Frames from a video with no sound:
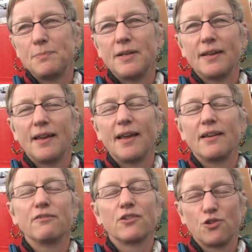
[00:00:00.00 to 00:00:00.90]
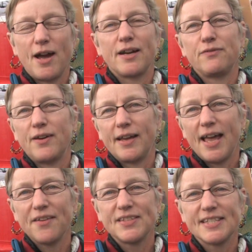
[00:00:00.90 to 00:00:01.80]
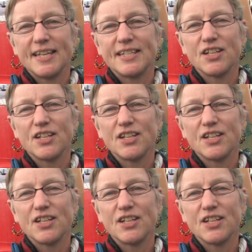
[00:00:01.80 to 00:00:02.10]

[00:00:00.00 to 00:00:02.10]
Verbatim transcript: been gratifying. I have to say,